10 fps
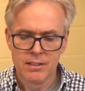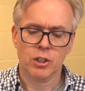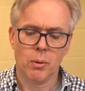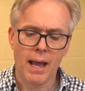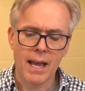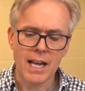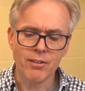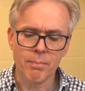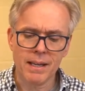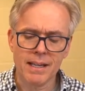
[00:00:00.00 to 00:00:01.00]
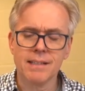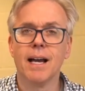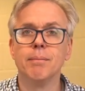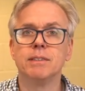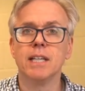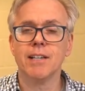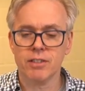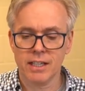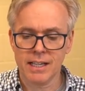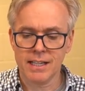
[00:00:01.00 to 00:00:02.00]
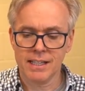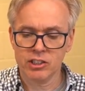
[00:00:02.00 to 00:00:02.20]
So a over b times c over d